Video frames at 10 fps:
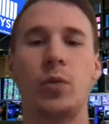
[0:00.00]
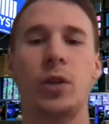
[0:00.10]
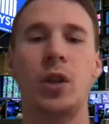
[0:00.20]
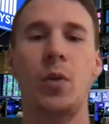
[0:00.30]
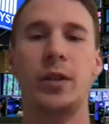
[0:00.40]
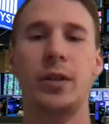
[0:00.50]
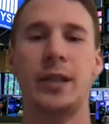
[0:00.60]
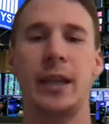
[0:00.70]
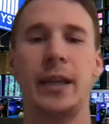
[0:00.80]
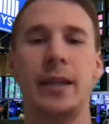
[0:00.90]
we're going to
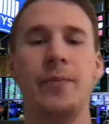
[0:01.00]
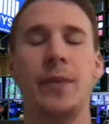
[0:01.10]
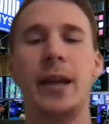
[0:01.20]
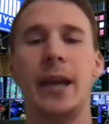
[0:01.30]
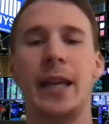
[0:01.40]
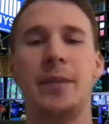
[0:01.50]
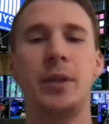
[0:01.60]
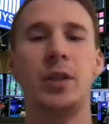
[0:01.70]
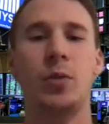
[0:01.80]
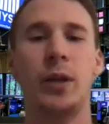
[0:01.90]
see is
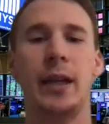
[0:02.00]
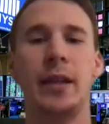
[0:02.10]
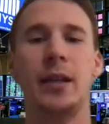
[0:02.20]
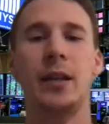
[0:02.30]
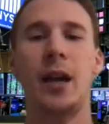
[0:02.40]
between